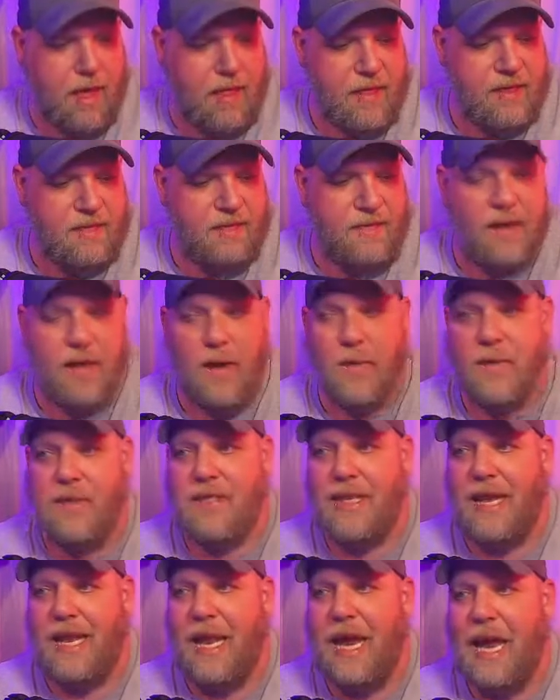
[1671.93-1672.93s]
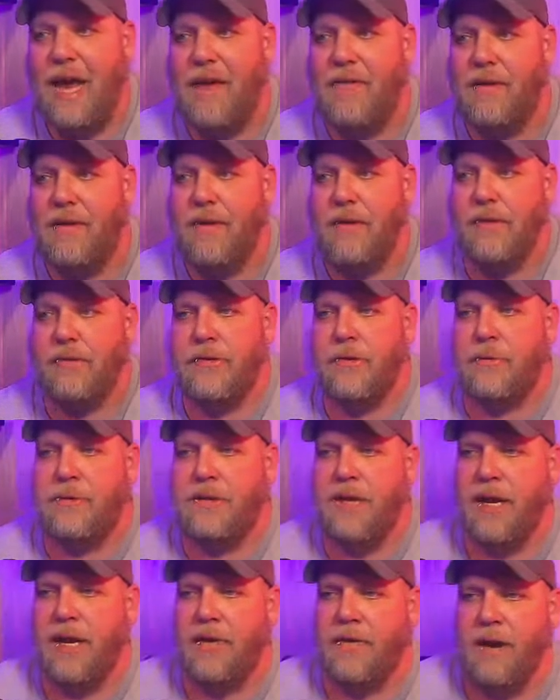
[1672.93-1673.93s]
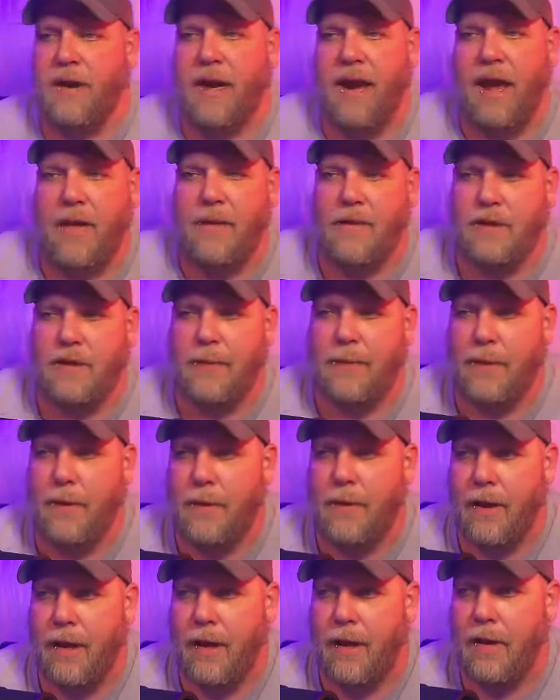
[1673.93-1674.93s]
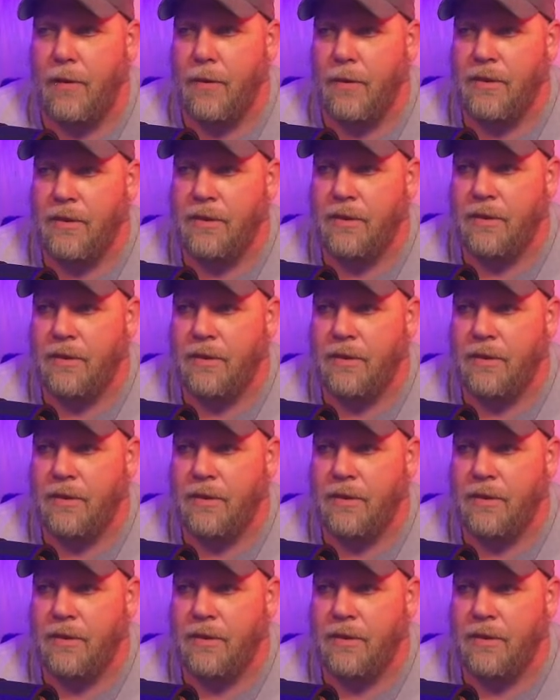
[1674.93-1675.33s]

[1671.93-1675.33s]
This video is live on the YouTube channel right now. It was uploaded on